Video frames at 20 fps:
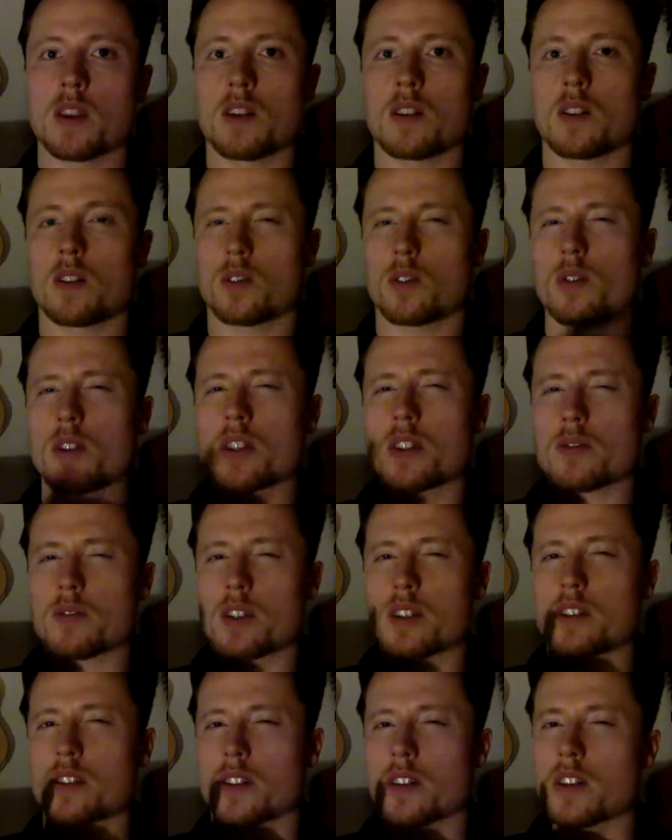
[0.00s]
Although,
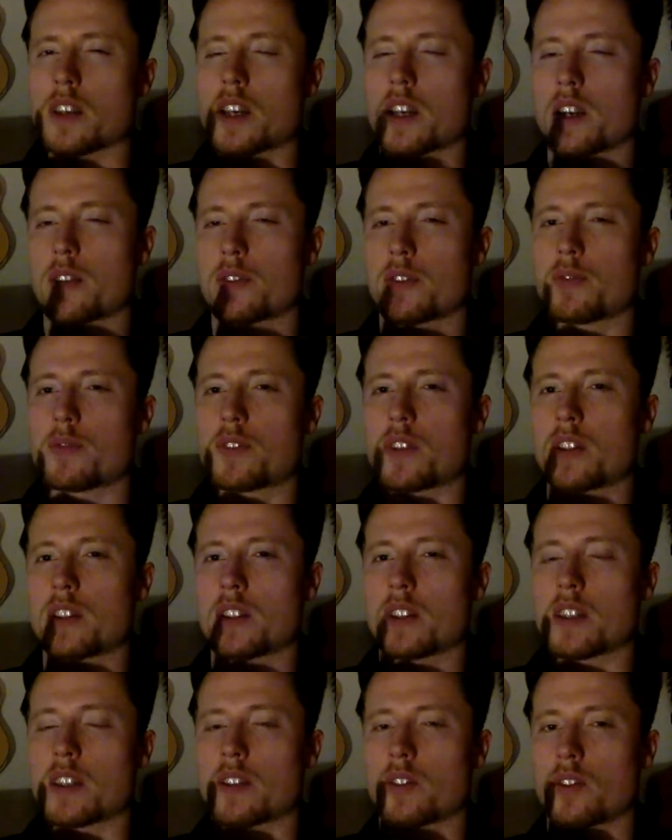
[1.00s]
interestingly, I have the
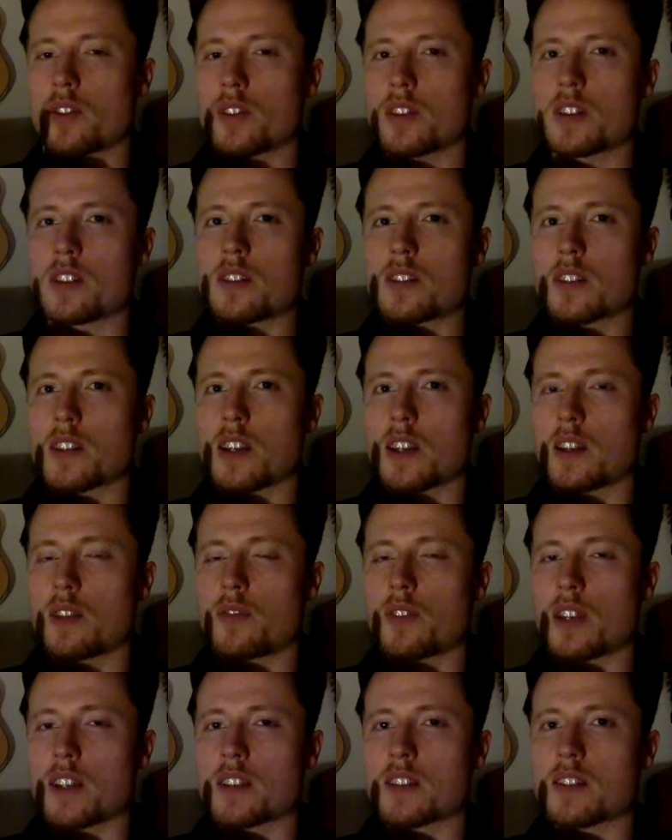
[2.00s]
feeling that on this kind of
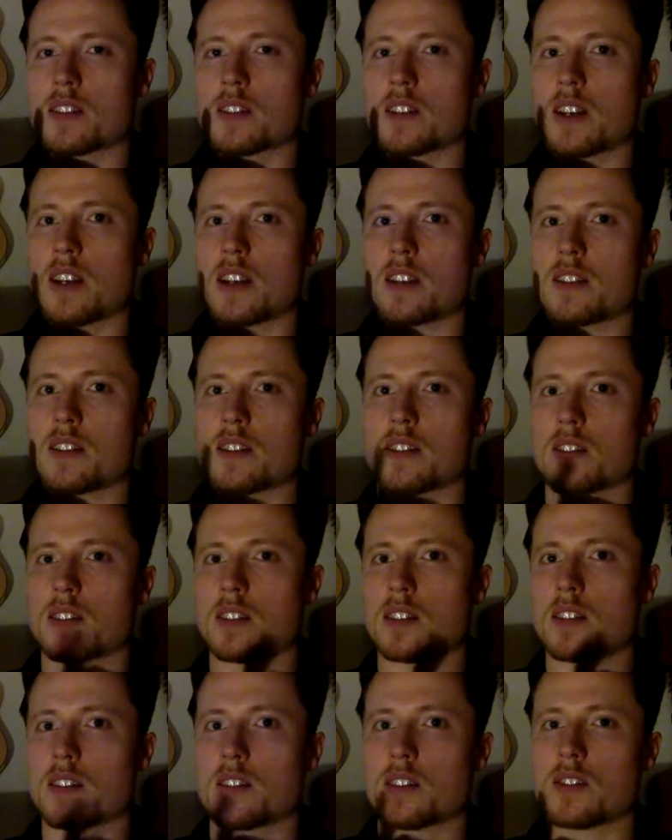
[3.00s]
exercise,
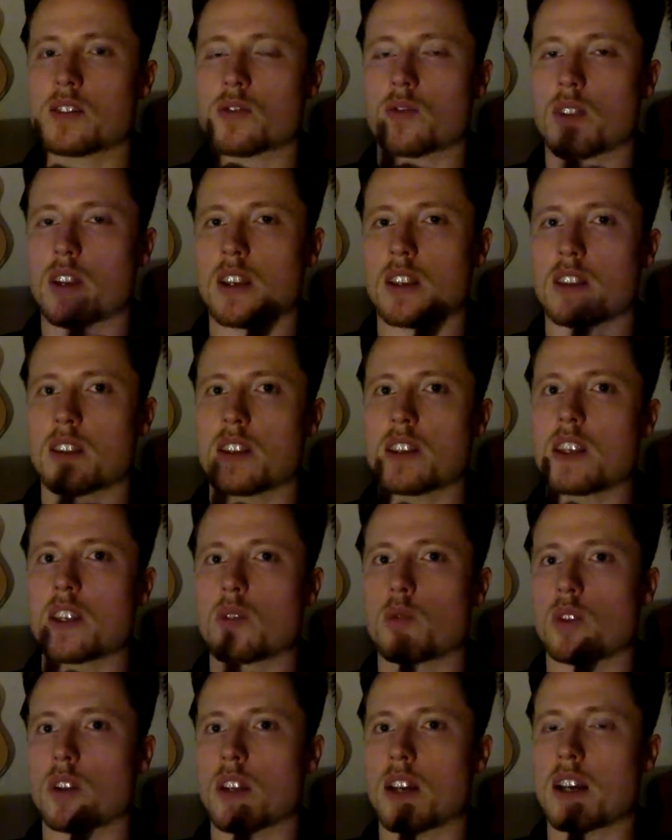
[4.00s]
the strength
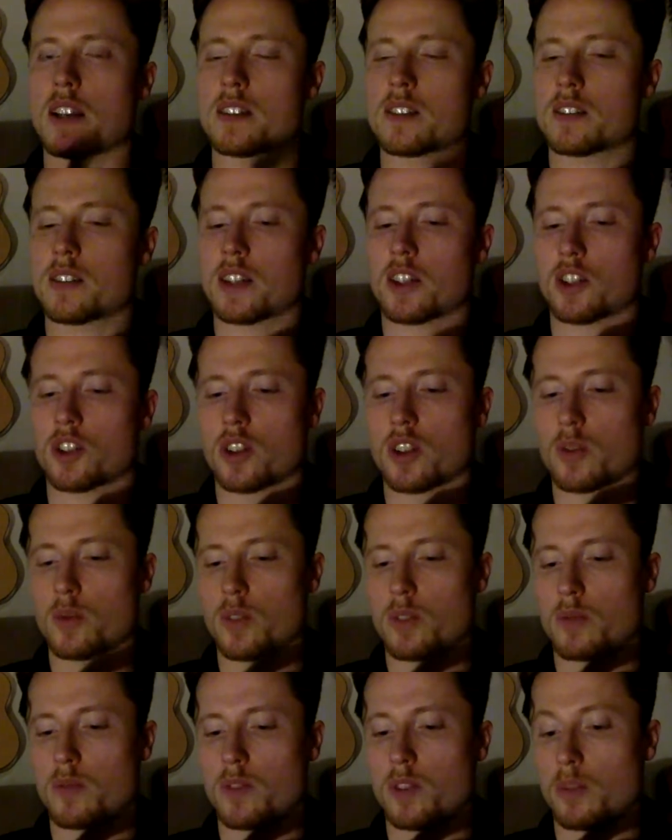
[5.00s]
equalizes actually
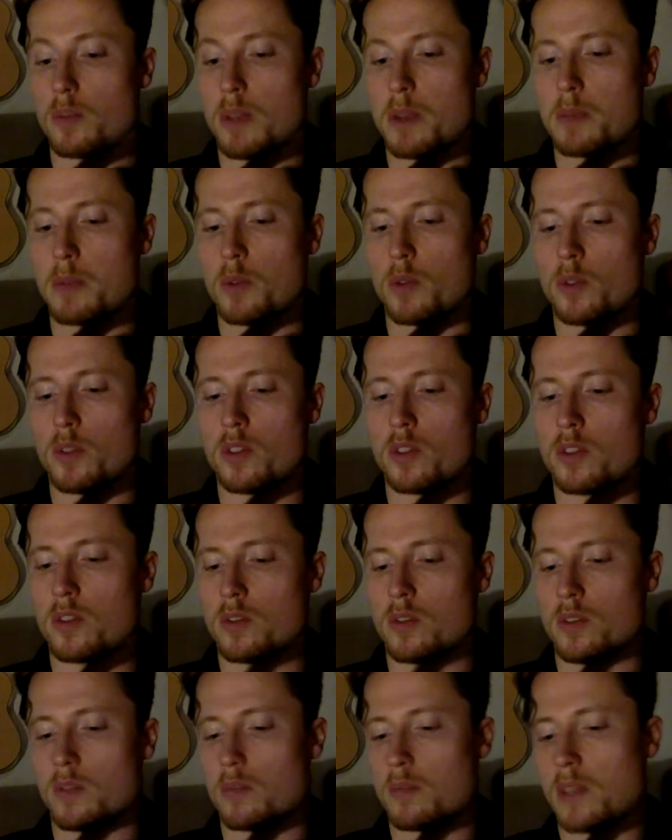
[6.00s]
on
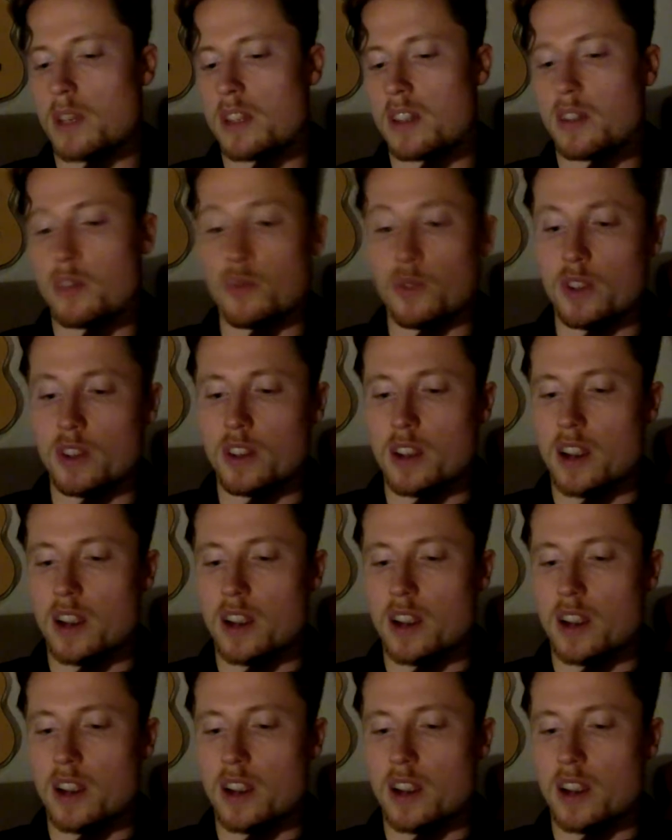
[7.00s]
my different